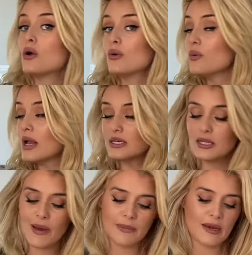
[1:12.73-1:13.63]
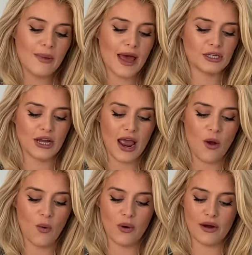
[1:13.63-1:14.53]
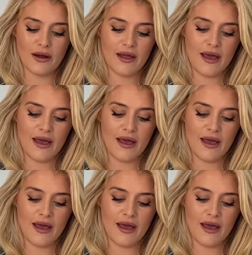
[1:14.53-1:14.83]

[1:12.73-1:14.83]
went to the pumpkin patch or